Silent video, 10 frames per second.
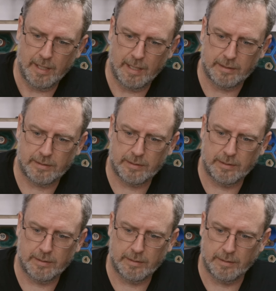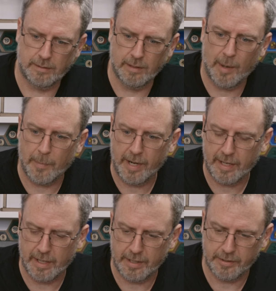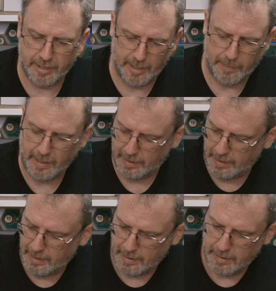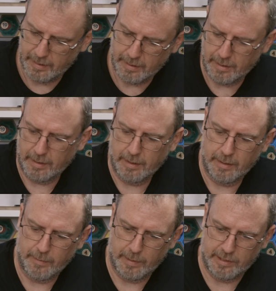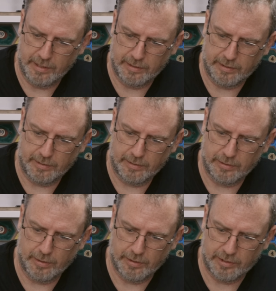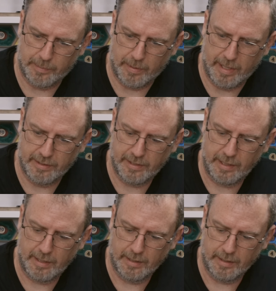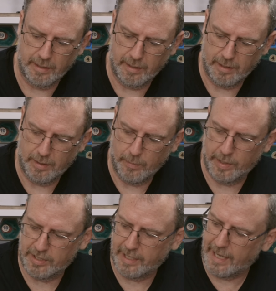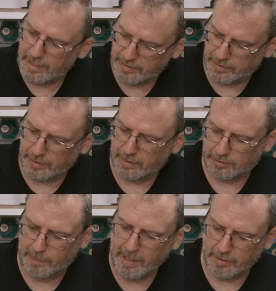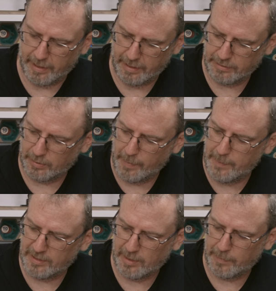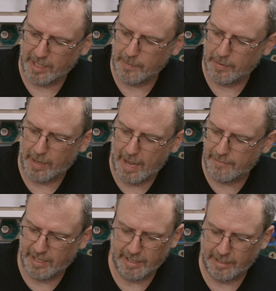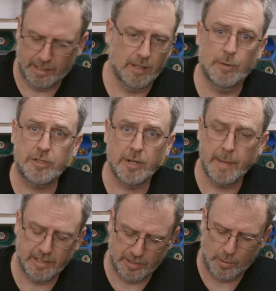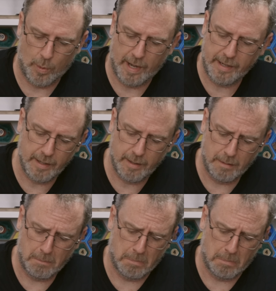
It's not breaking 100 dB, which is sort of surprising, which I guess the little speaker didn't. So maybe something about having it in enclosure makes it quieter?